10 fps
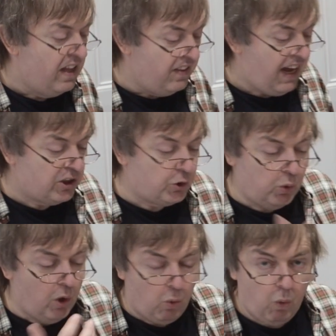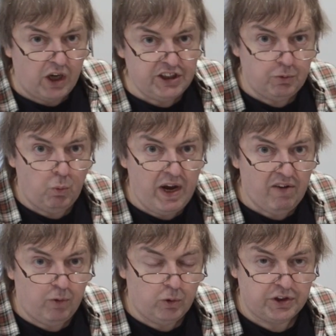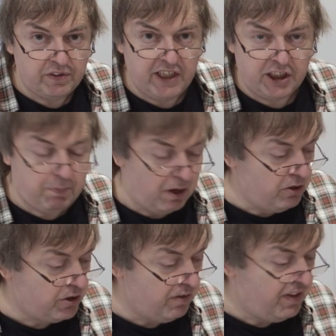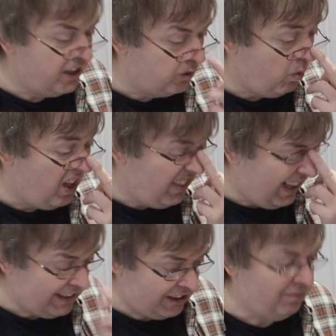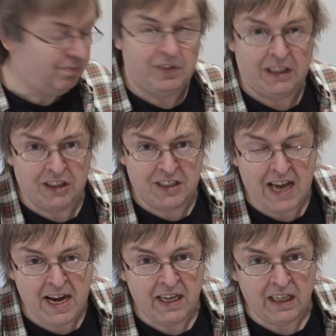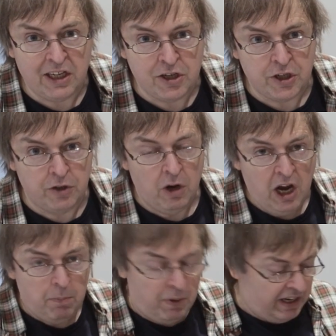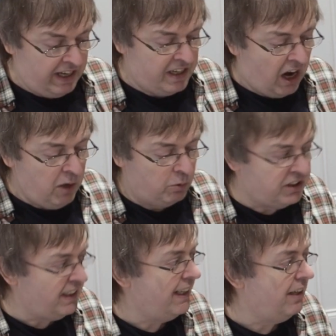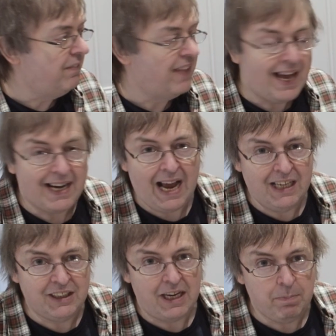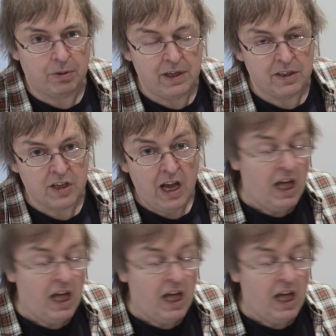The actual whys and wherefores of the exposure and things, well, that's a technical issue. But I was thinking of that as a print.